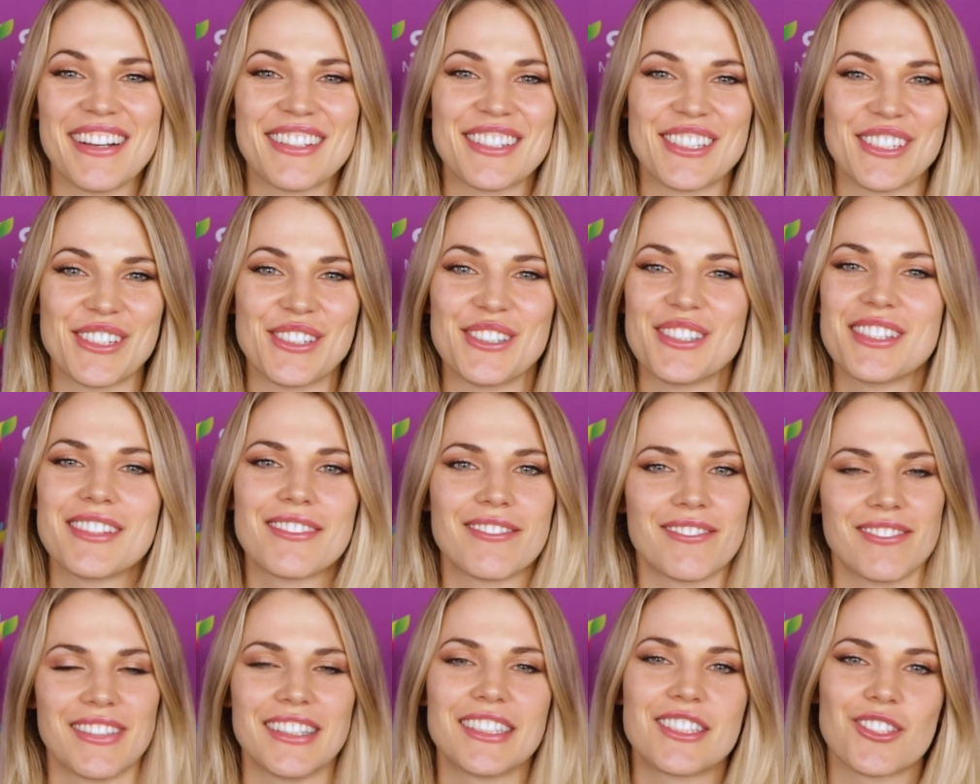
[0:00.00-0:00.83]
So
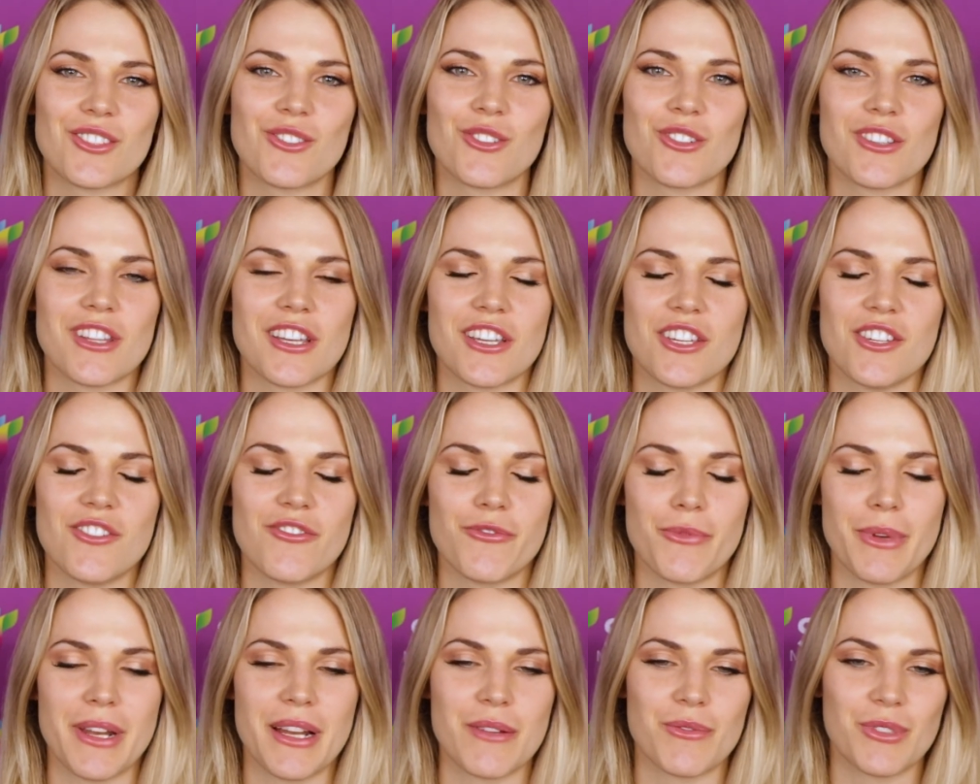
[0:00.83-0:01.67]
it's cool that you've
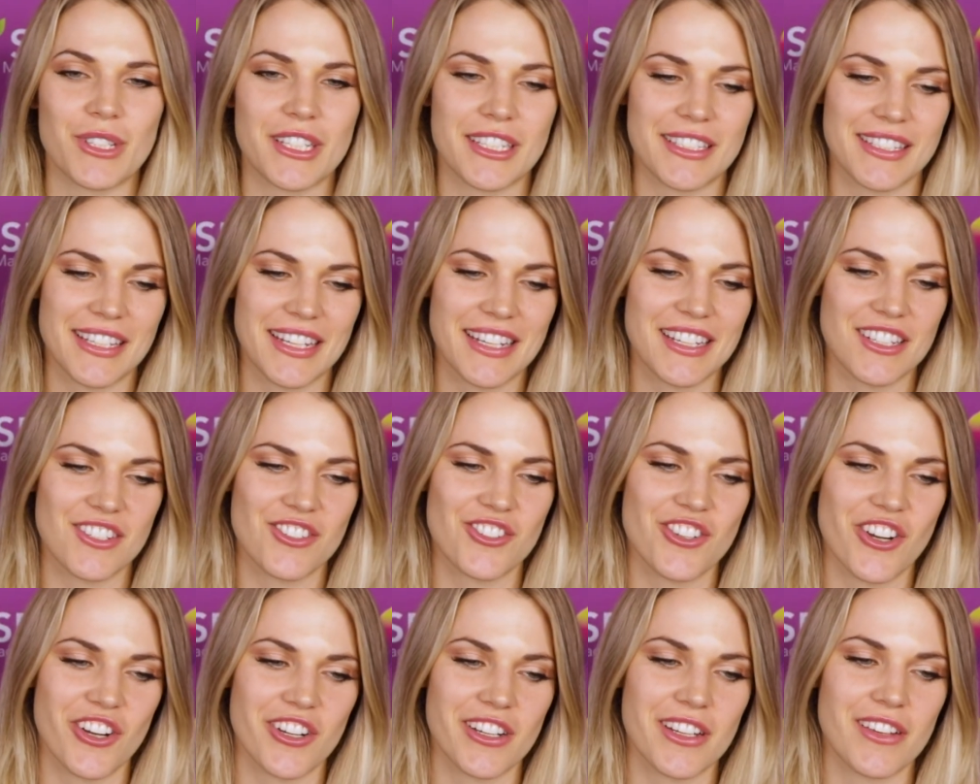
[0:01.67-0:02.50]
been able to see his
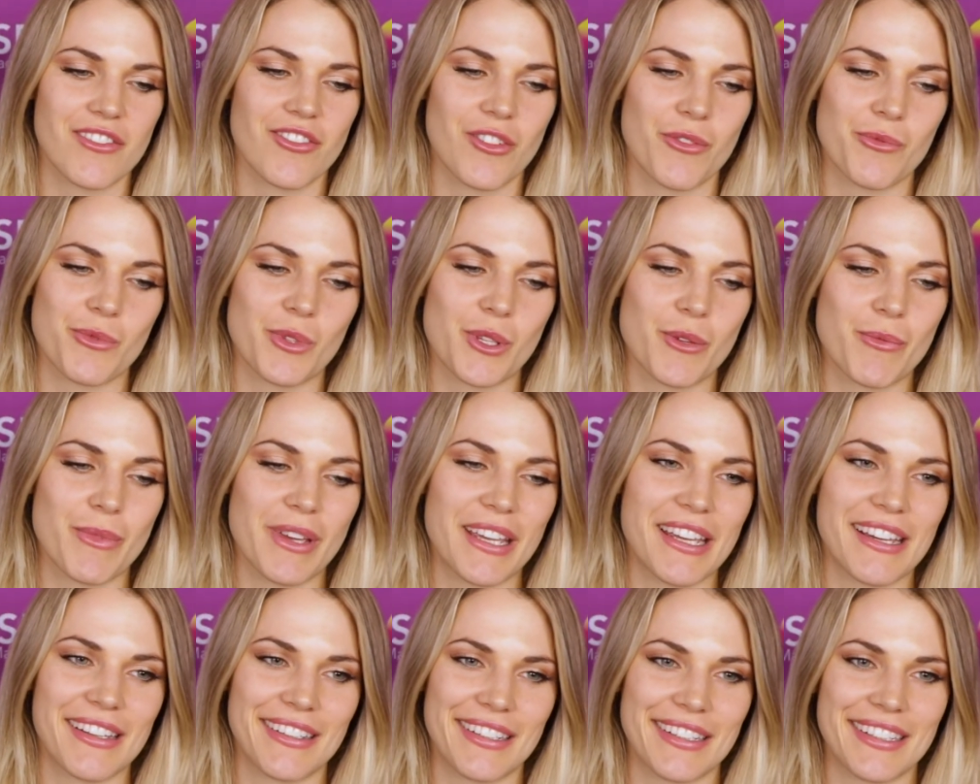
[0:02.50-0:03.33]
journey from the
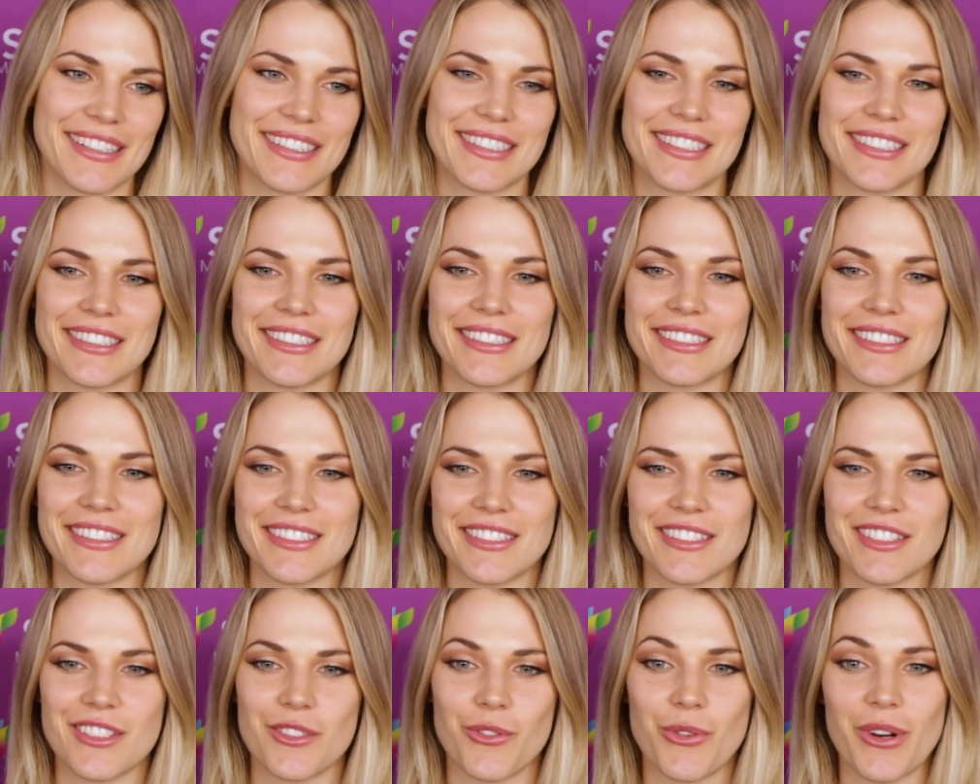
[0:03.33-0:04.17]
beginning to
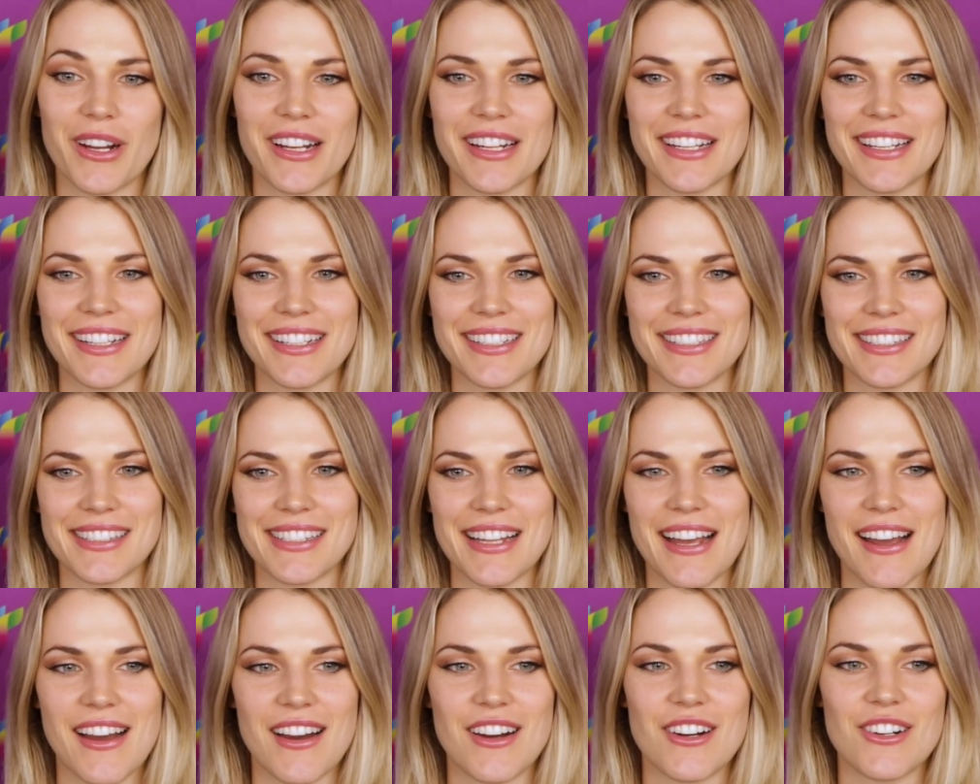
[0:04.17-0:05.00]
where he is
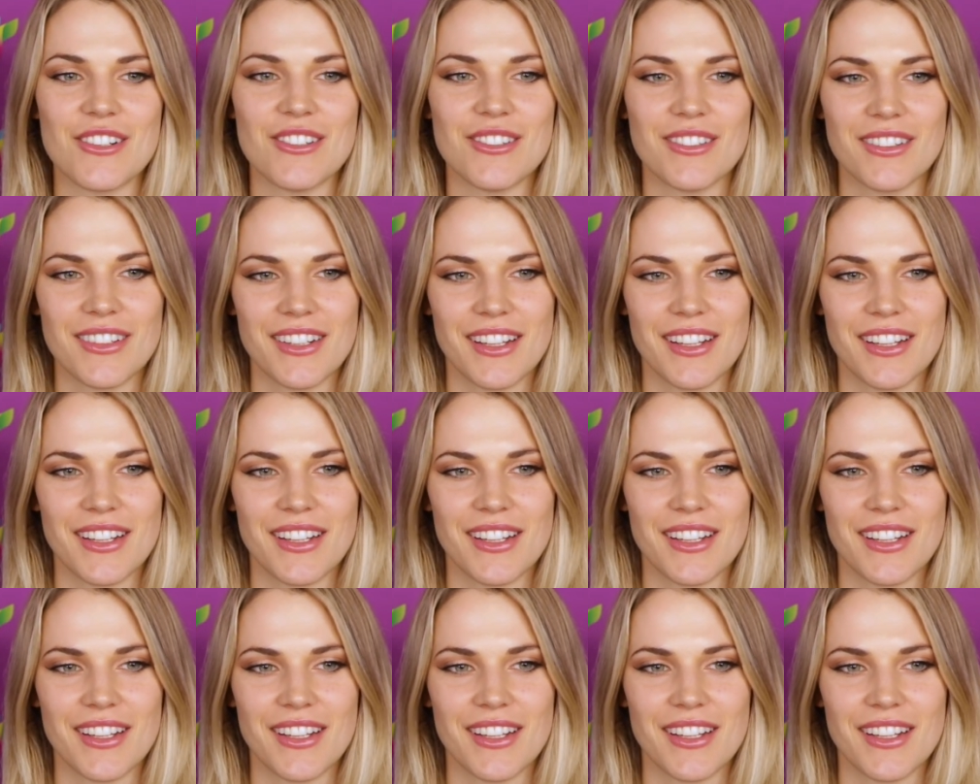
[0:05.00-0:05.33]
now.